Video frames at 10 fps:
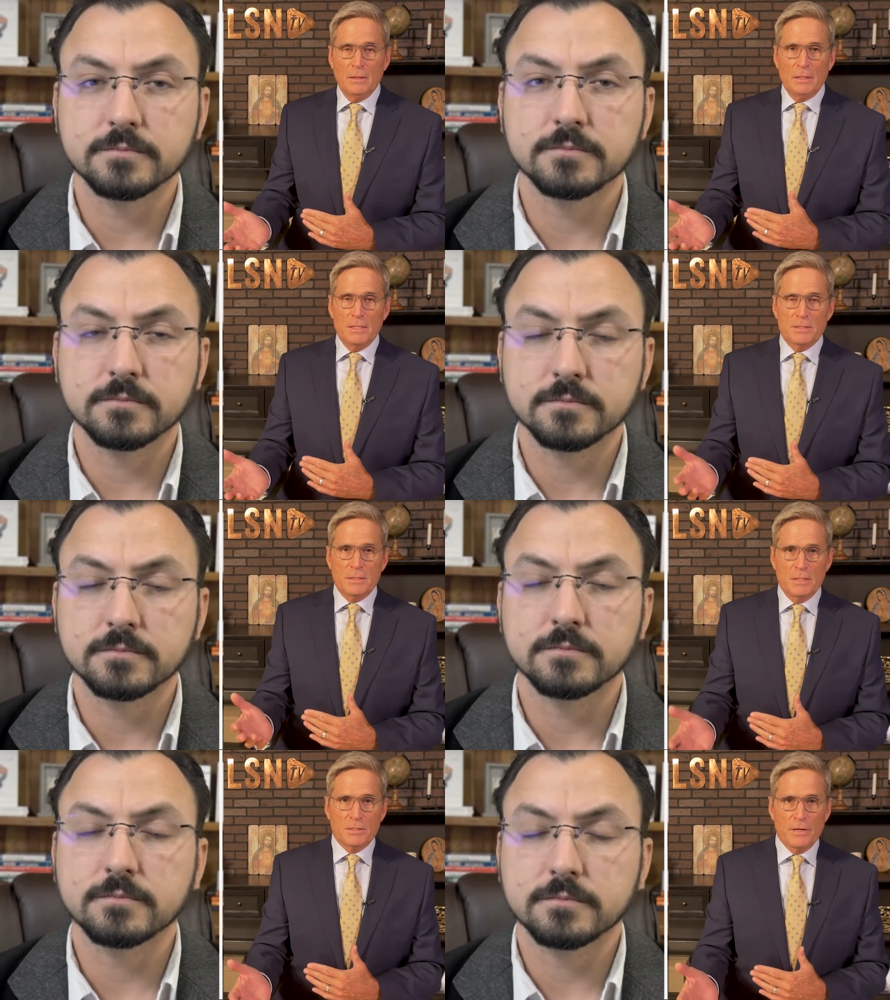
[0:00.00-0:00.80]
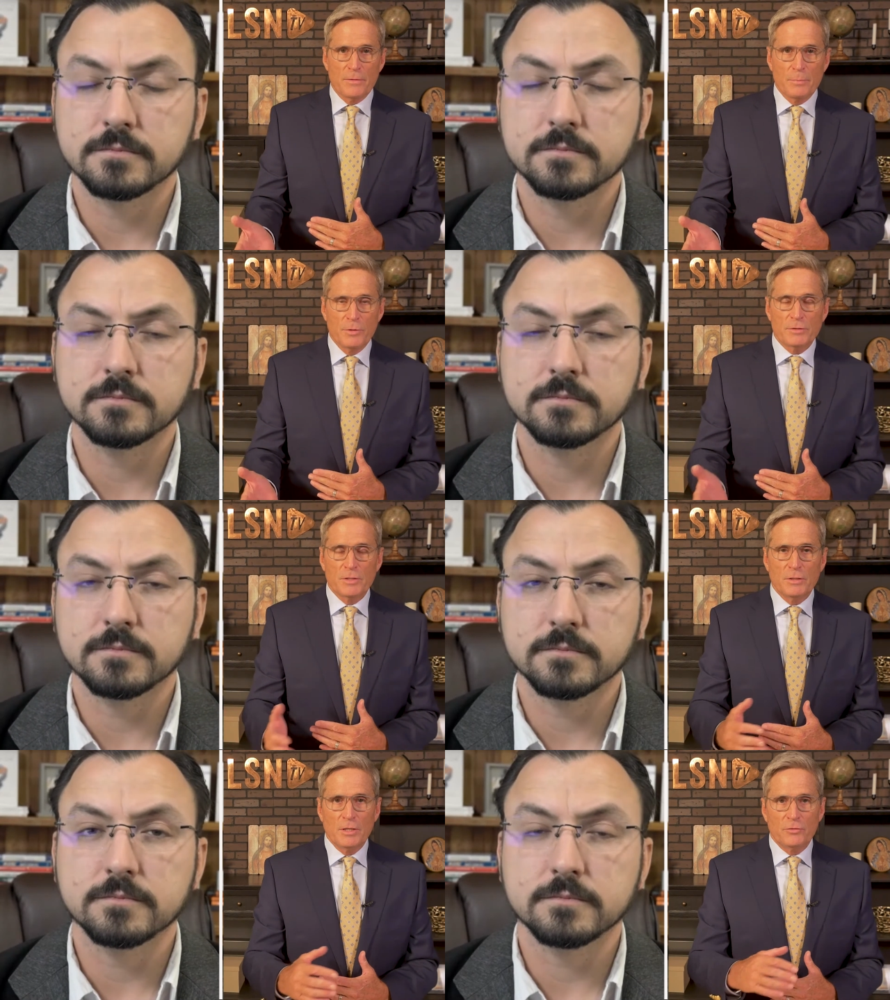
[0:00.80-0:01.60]
Speaker 1: is is on the books
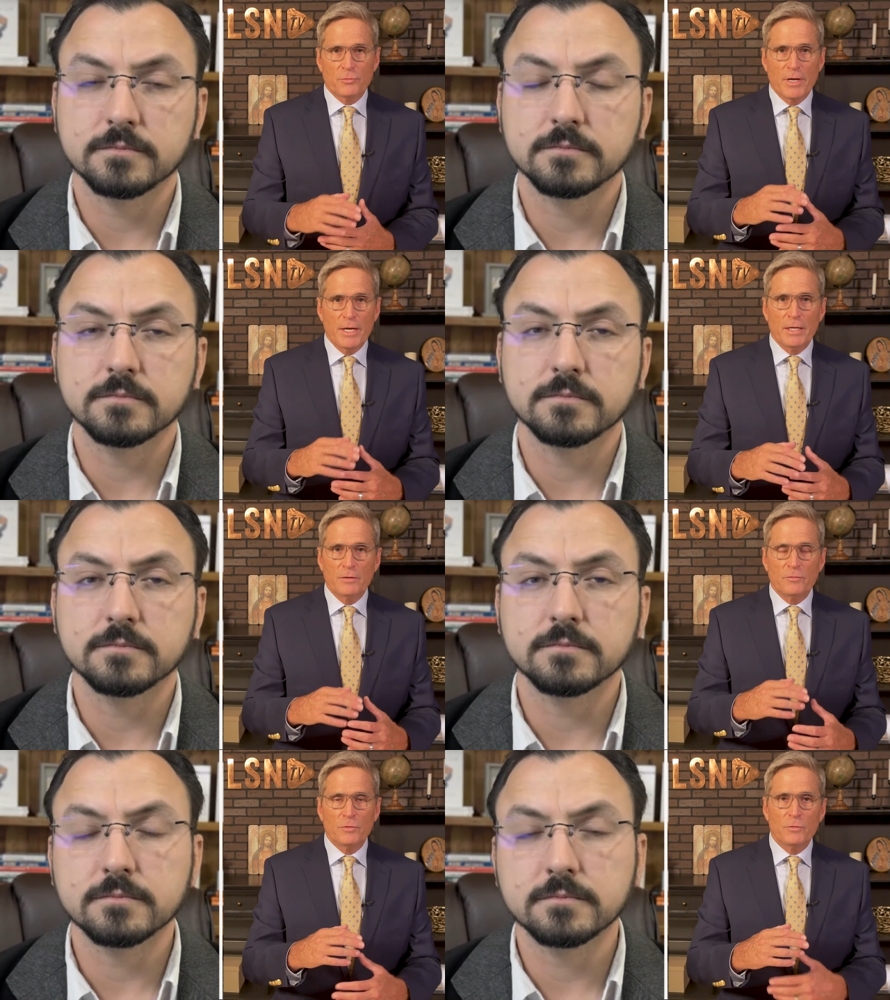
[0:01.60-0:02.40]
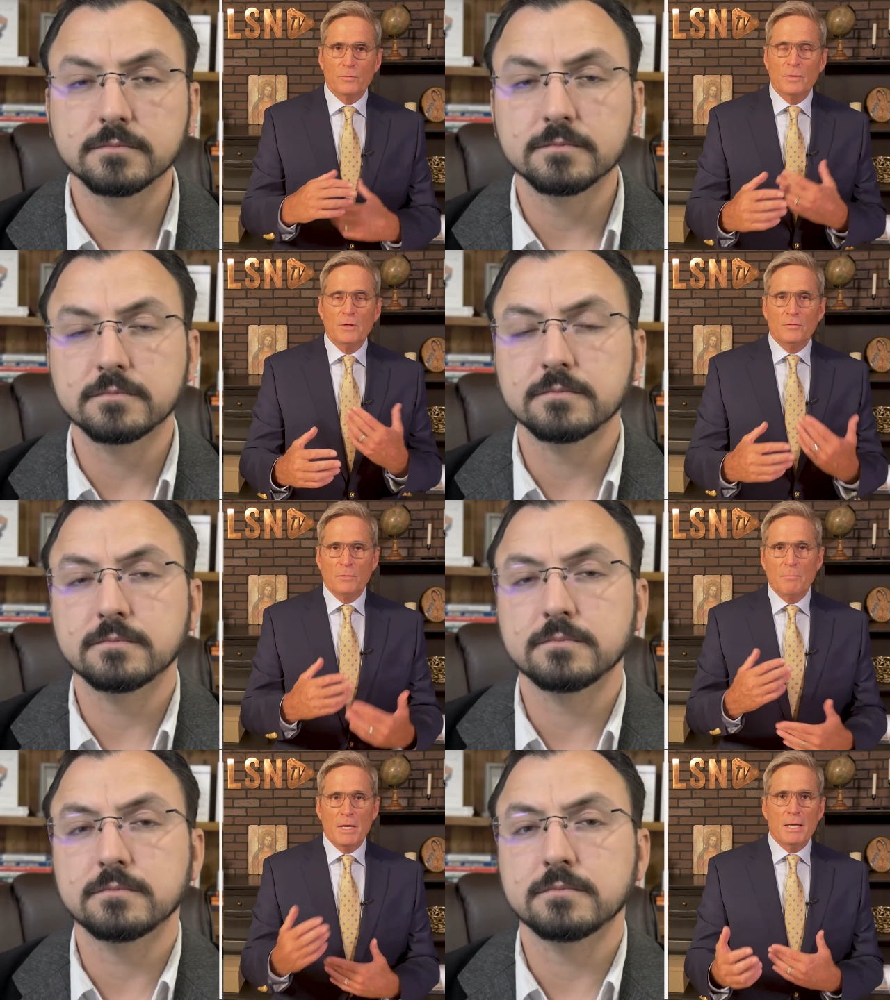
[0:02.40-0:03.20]
and, and trying to to
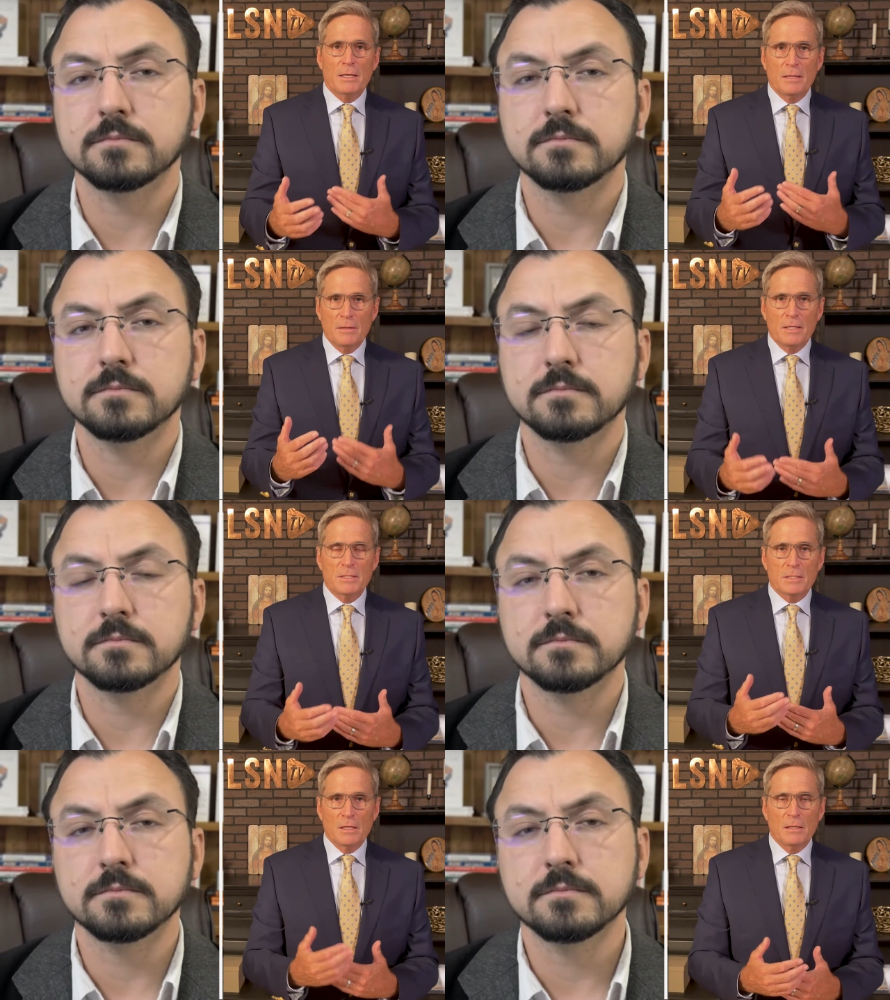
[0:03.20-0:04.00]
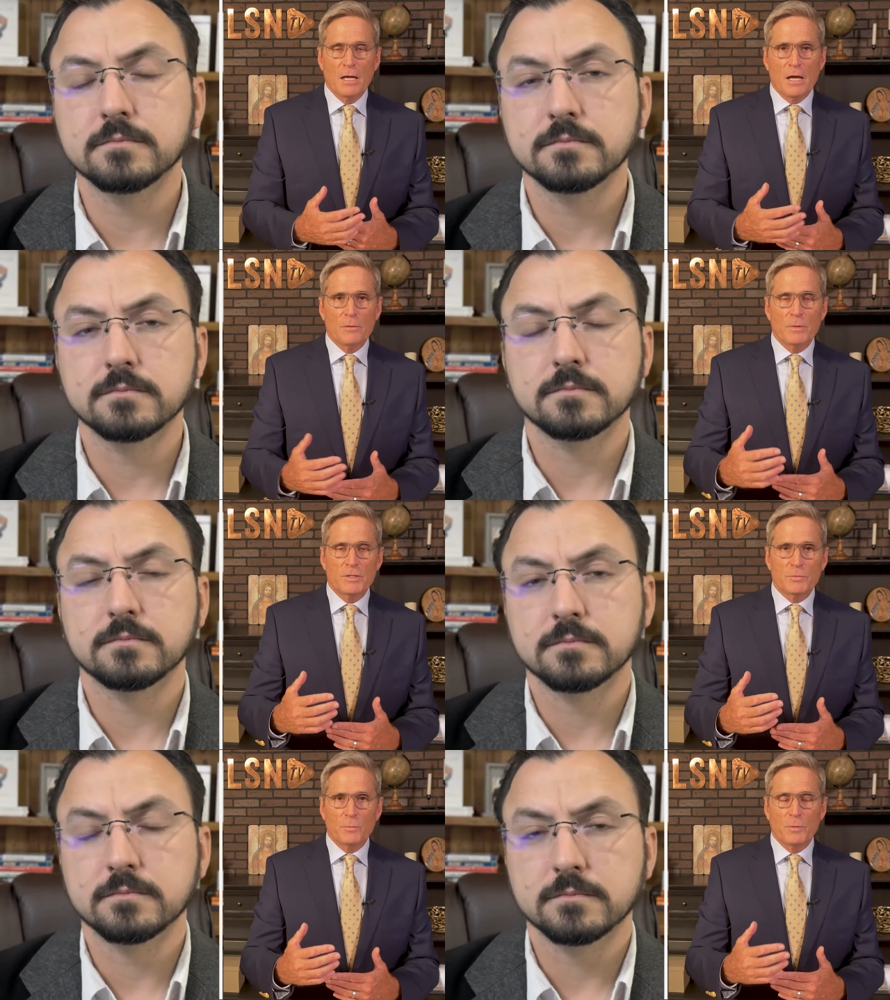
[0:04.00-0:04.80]
make this a law
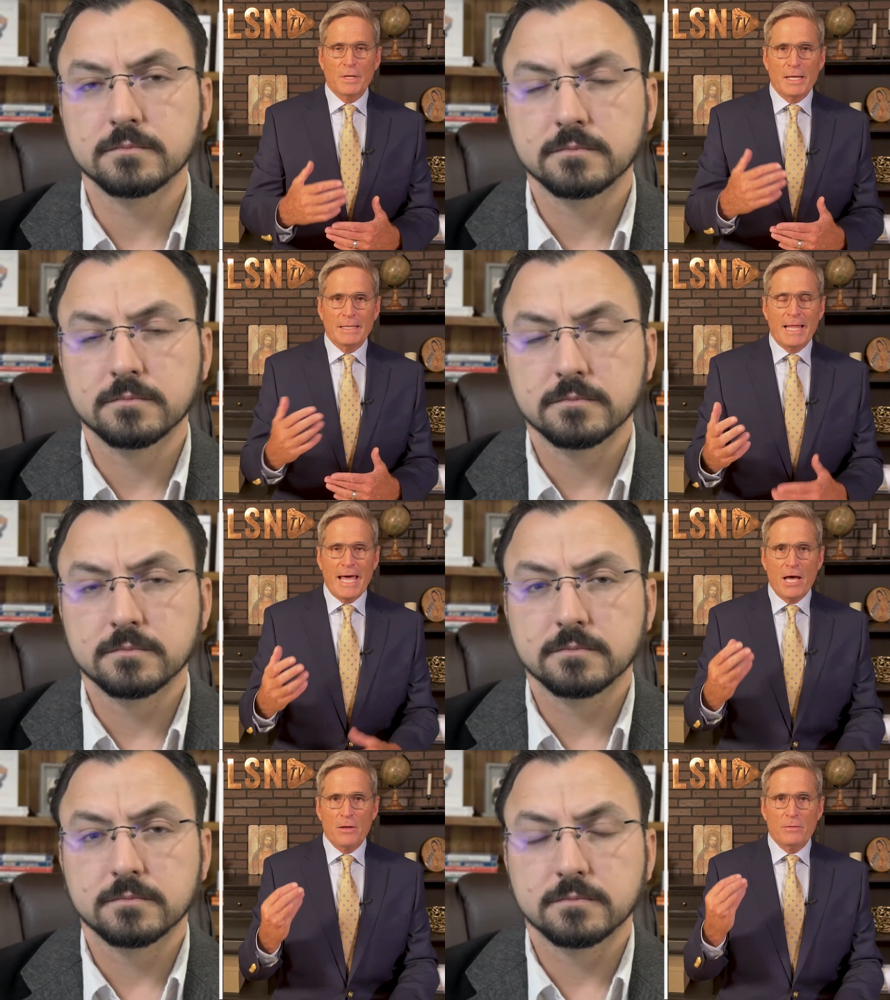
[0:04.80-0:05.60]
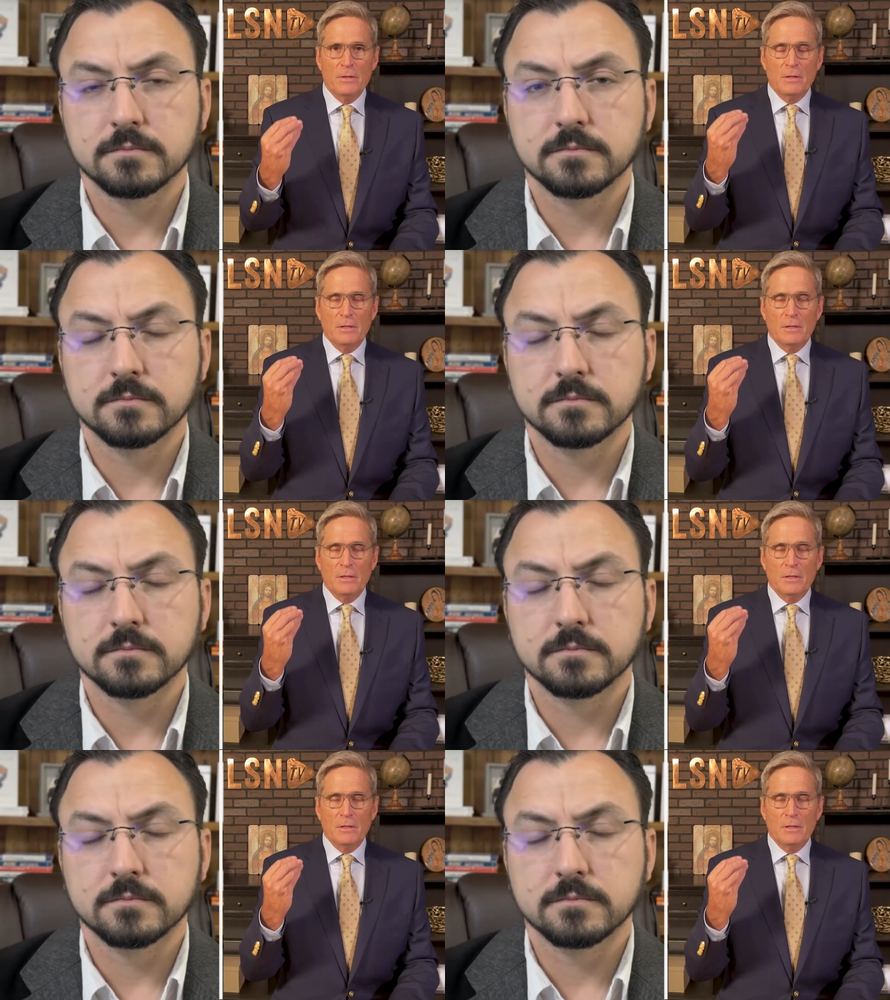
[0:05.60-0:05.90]
which would allow